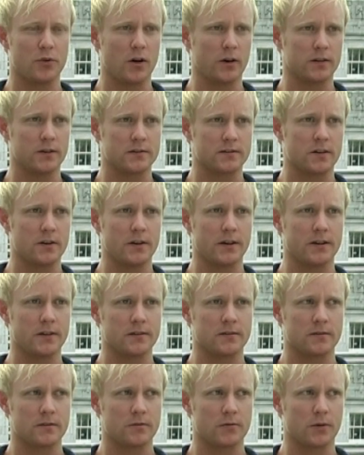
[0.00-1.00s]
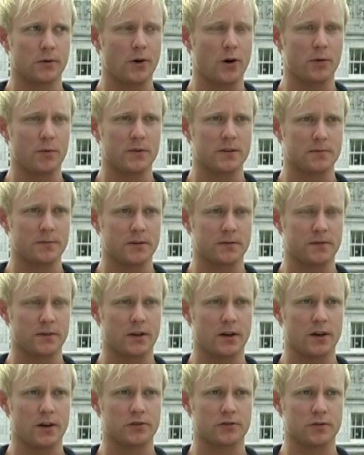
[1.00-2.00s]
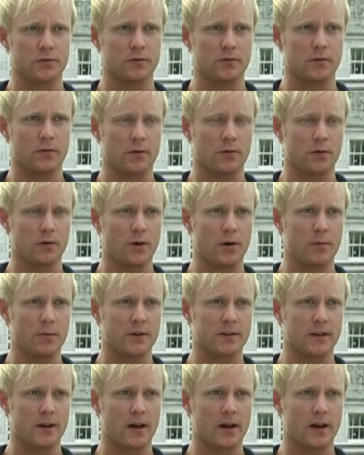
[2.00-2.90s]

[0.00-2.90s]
product design, requirement specification and requirement